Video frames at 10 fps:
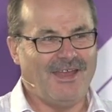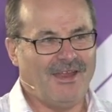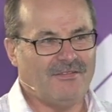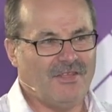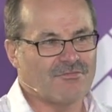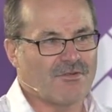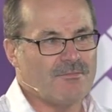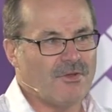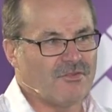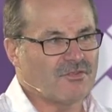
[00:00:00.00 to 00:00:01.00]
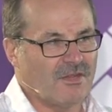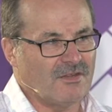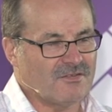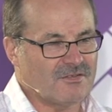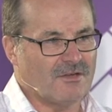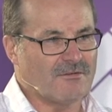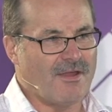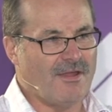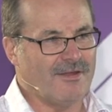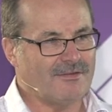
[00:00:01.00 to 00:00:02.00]
And these rainbow skinks get
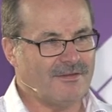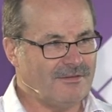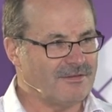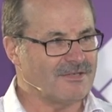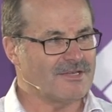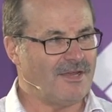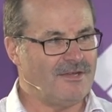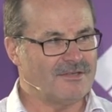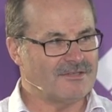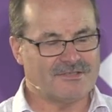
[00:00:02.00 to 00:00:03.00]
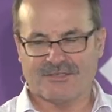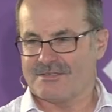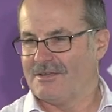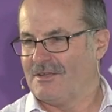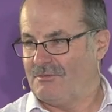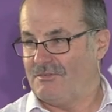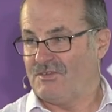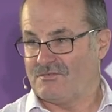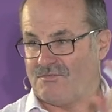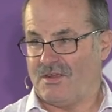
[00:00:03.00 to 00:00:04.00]
around in containers. We've
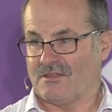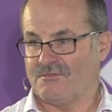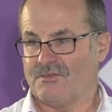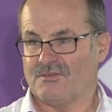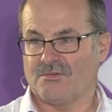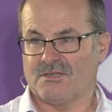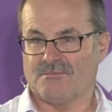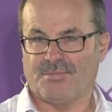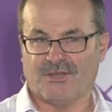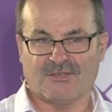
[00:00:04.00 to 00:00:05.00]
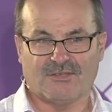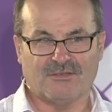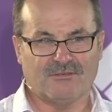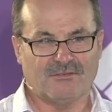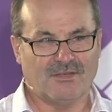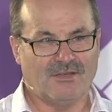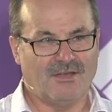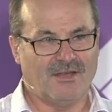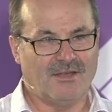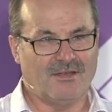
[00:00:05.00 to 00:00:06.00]
just found the first one in Picton,
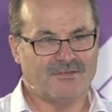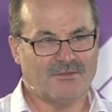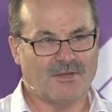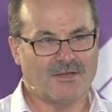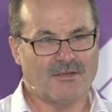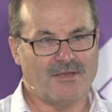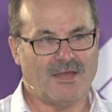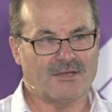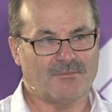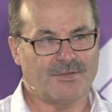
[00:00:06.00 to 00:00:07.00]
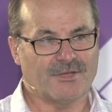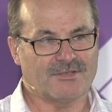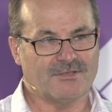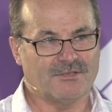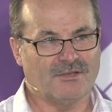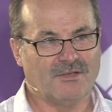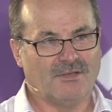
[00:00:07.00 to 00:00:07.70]
so we're going to go hard on Picton.